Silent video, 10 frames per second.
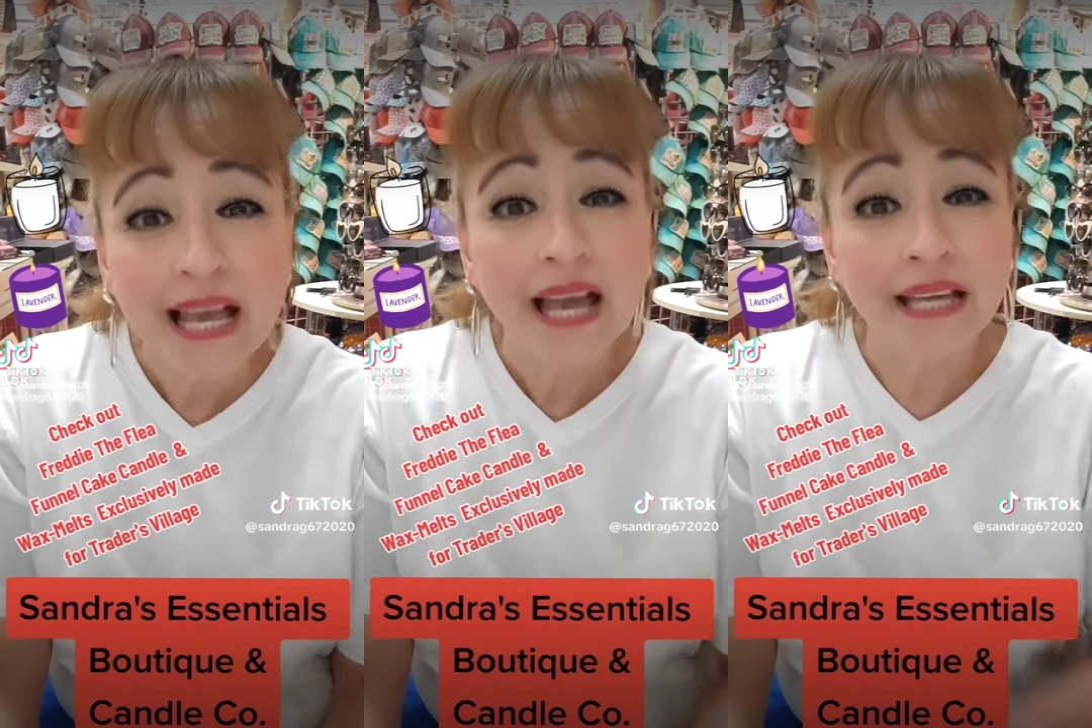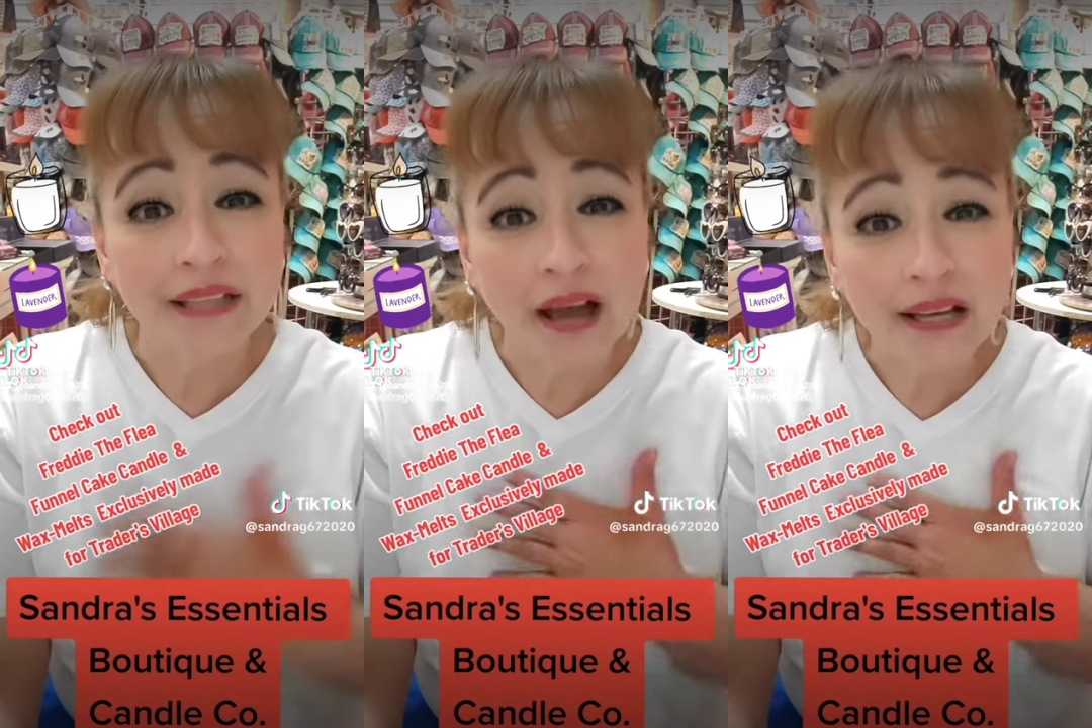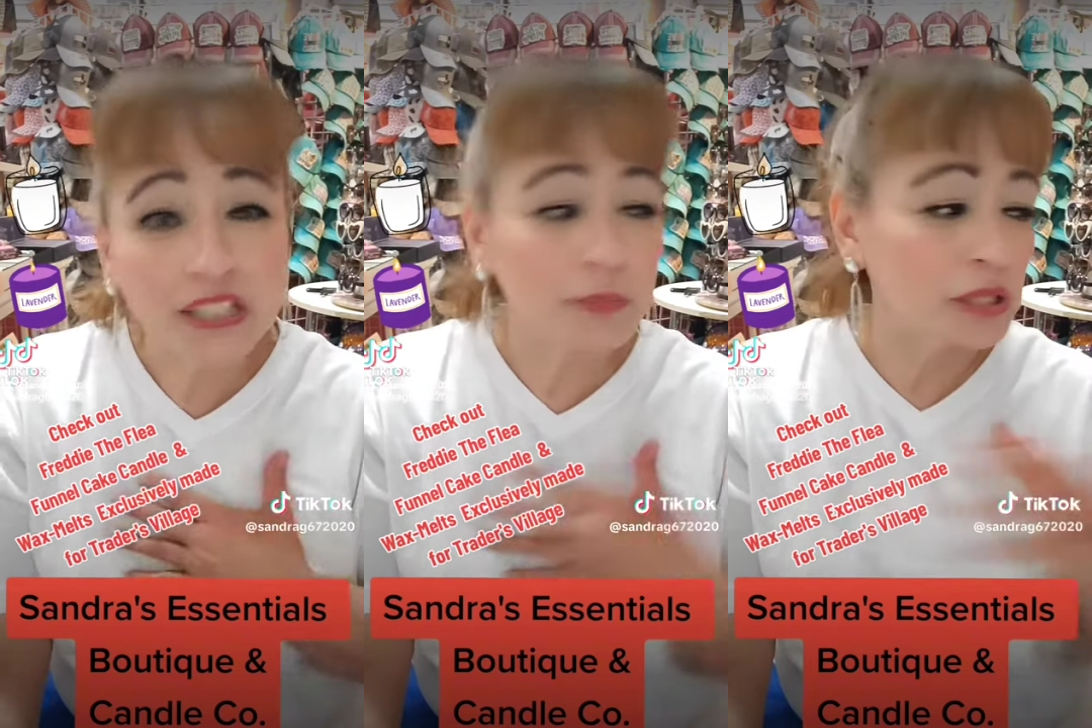And I
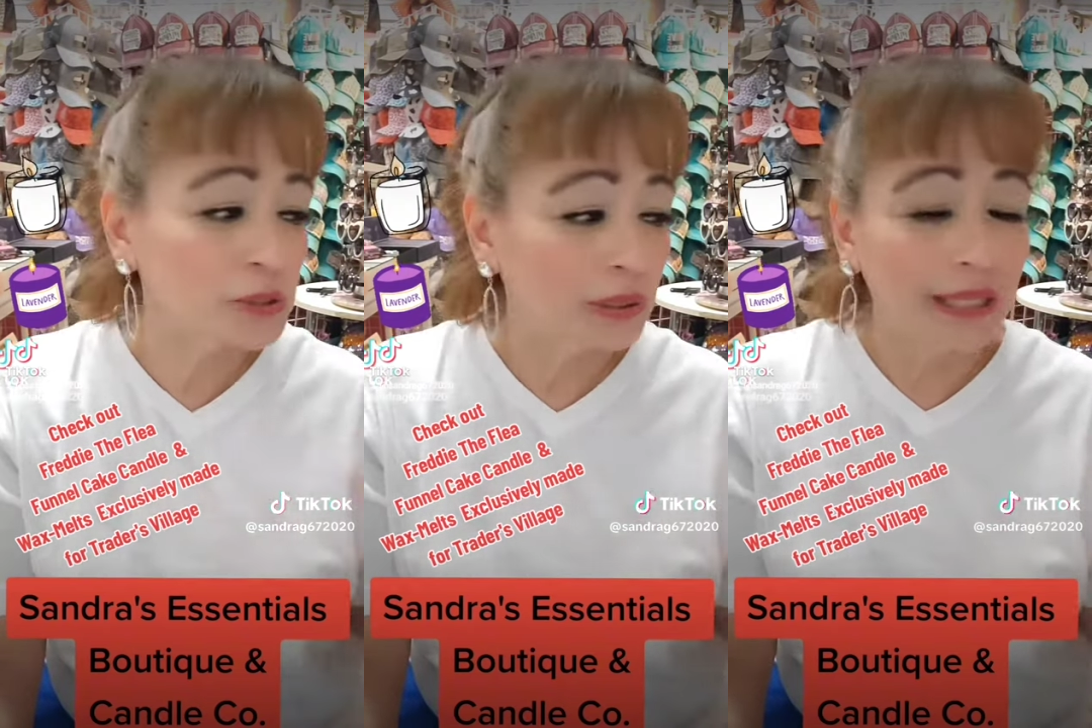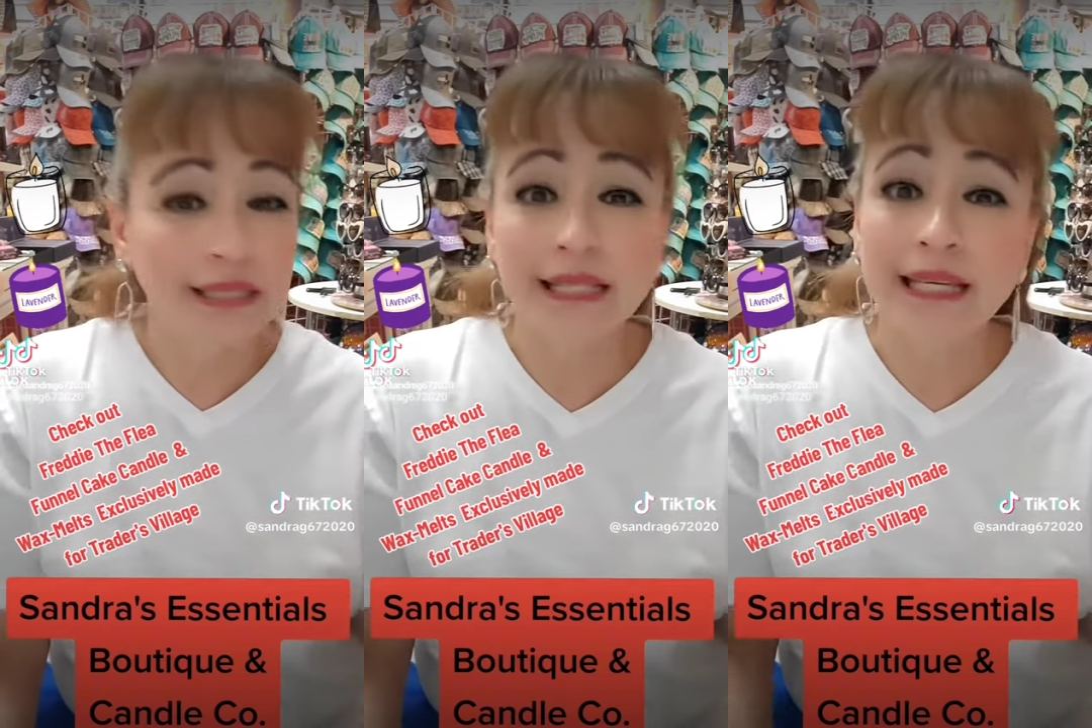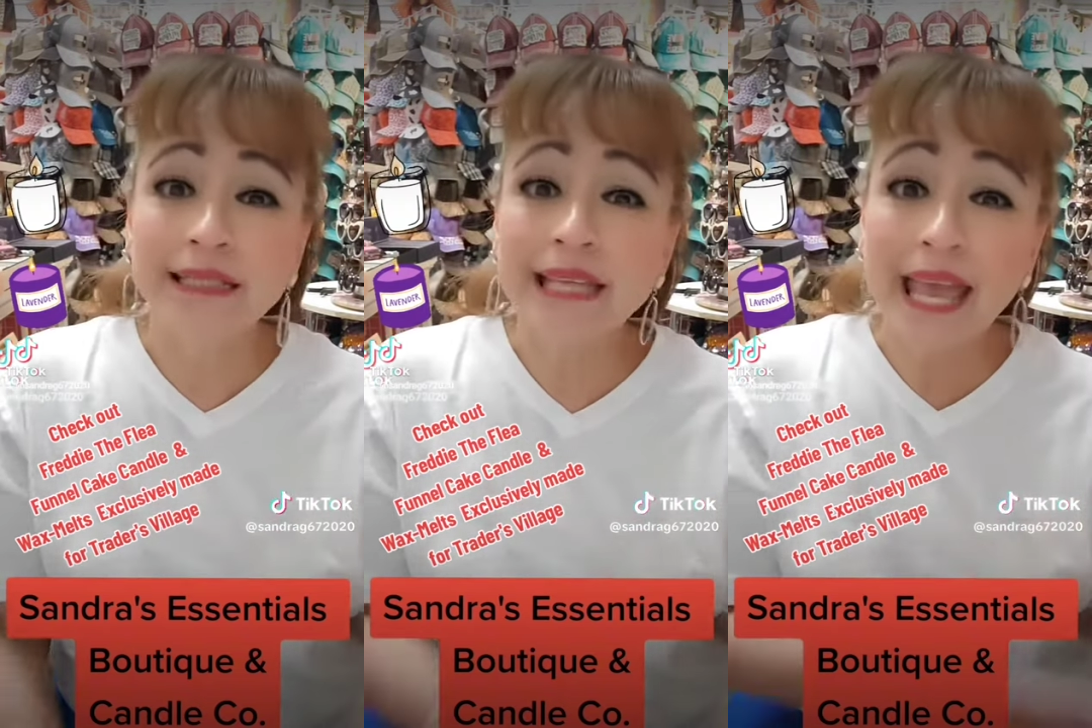specialize
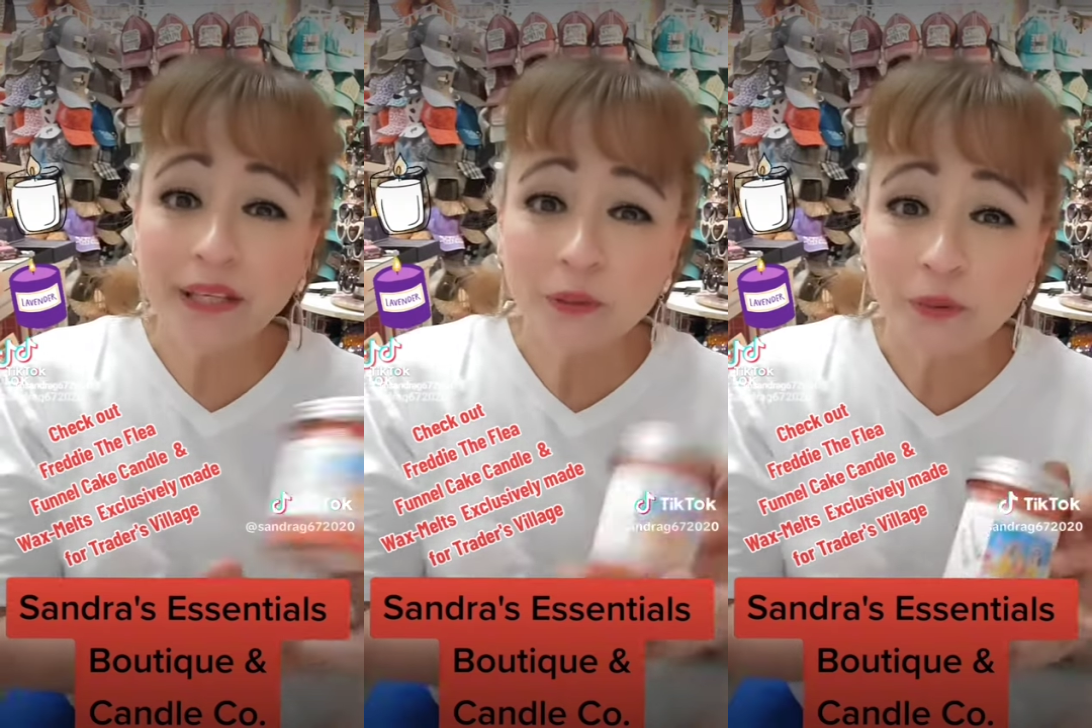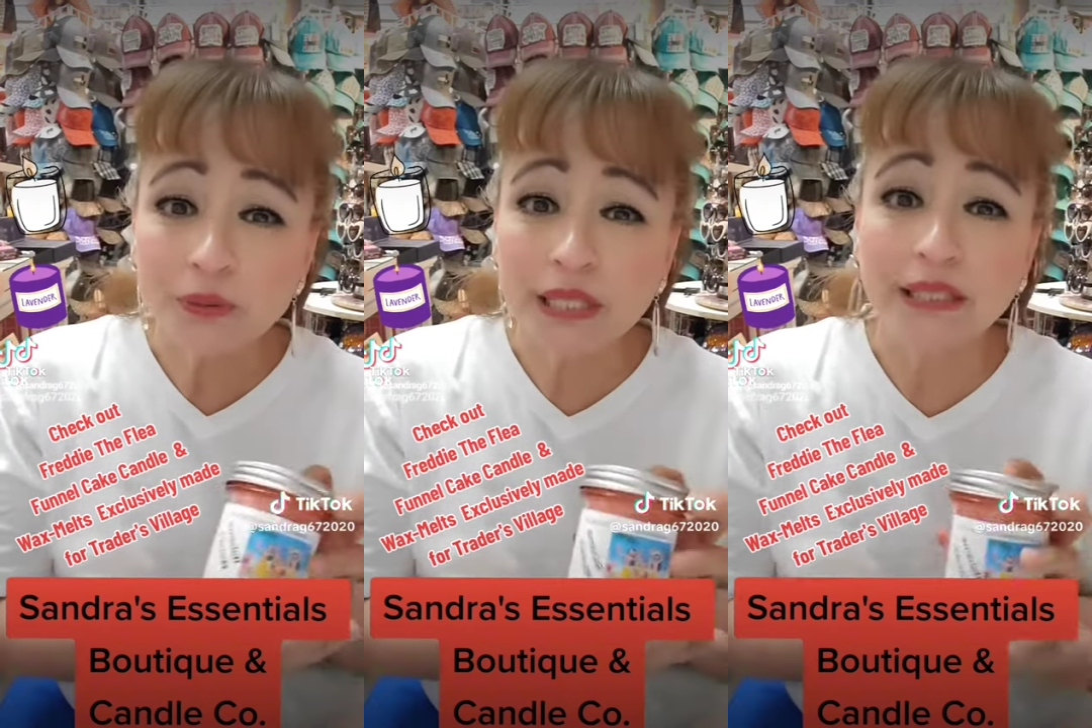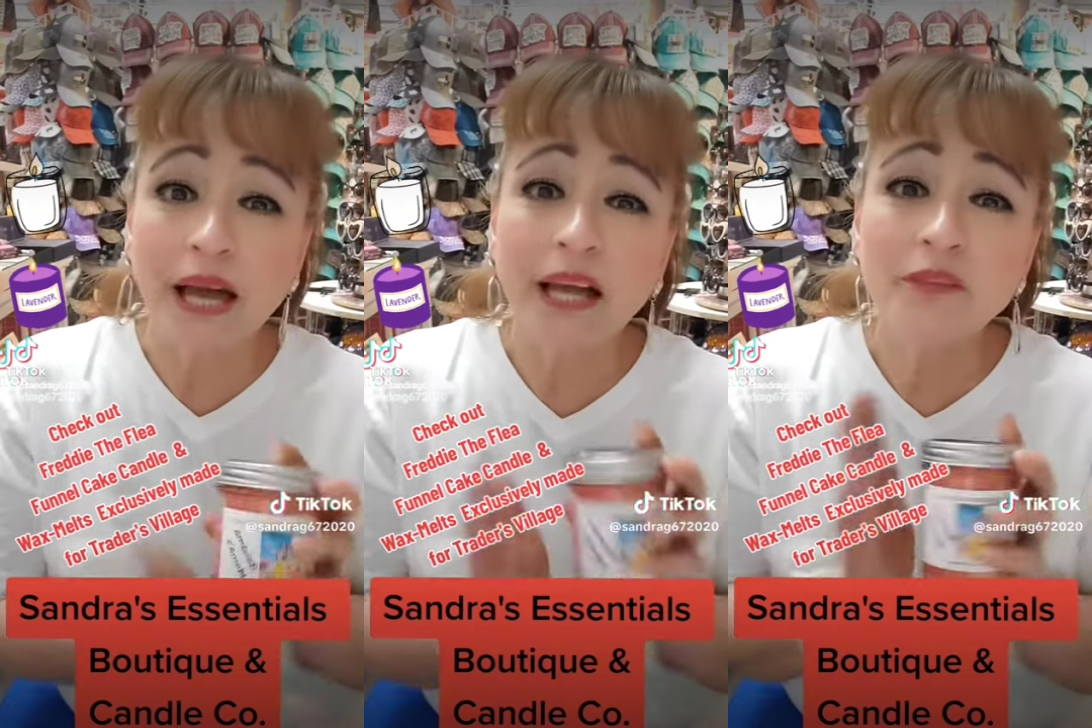in candles and
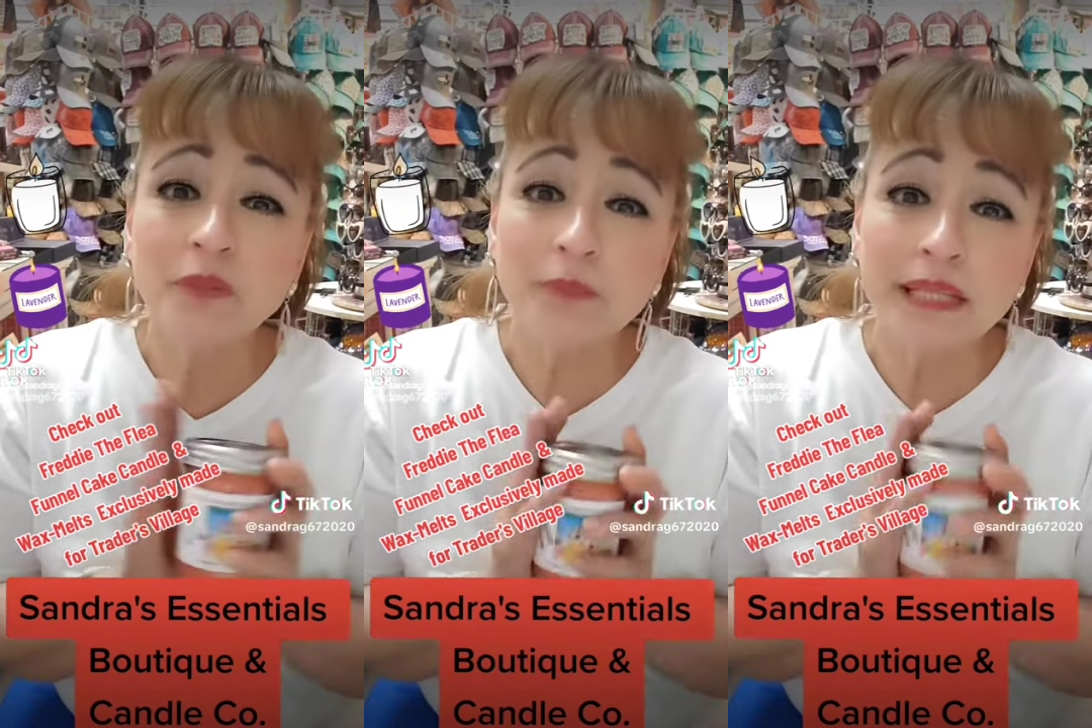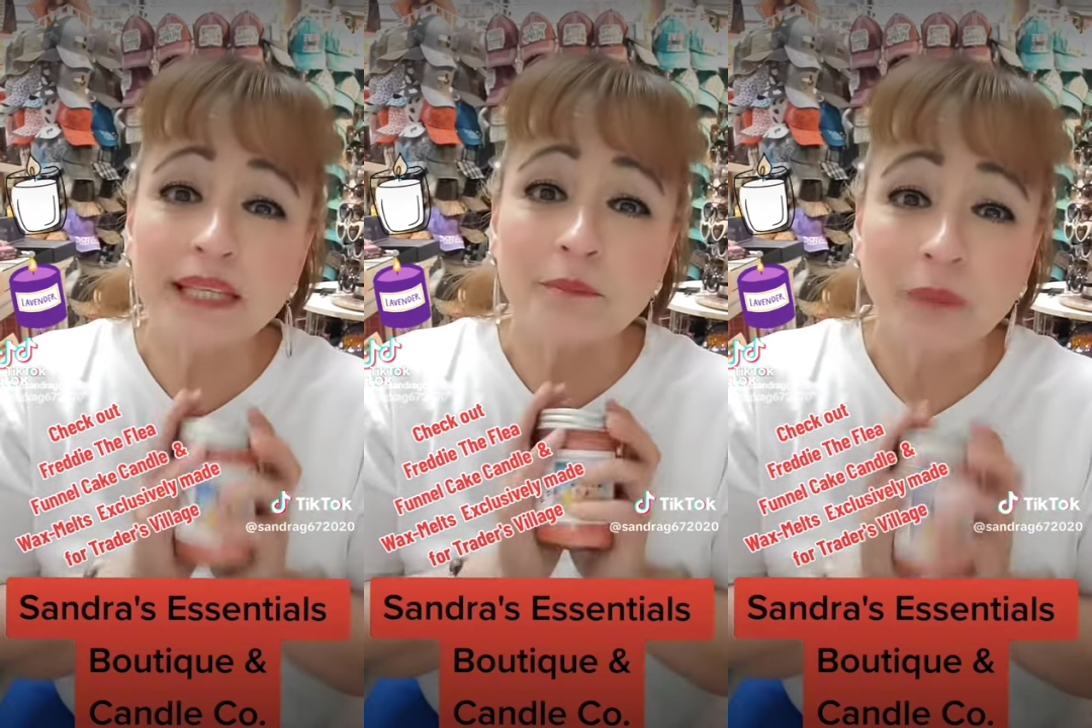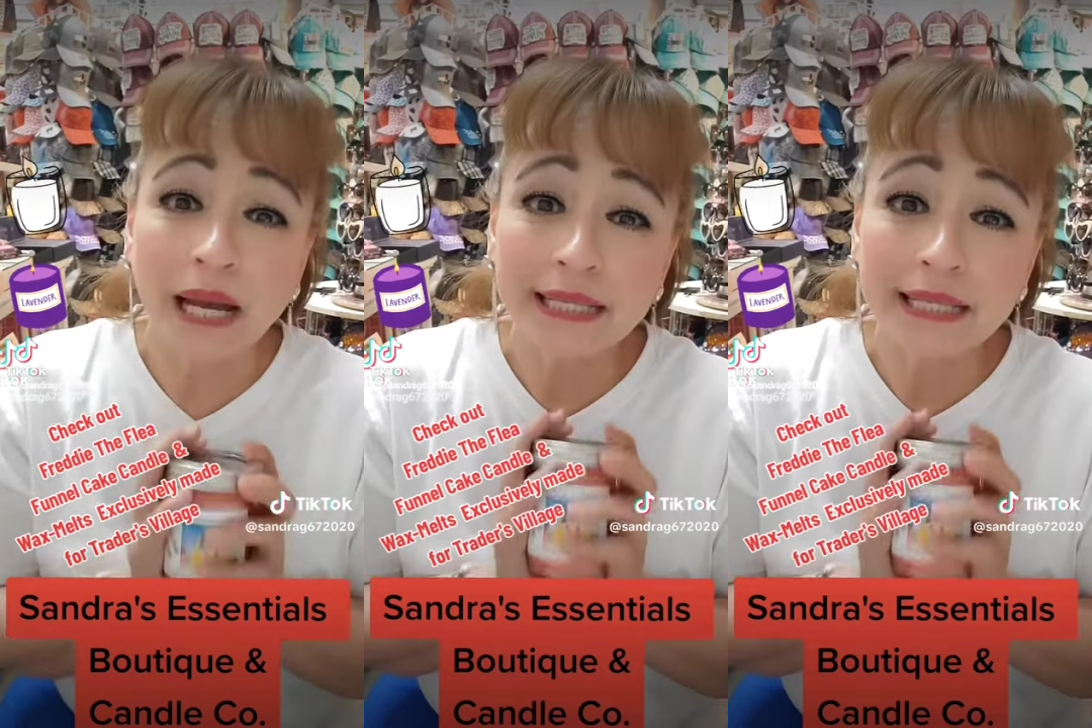I've been making my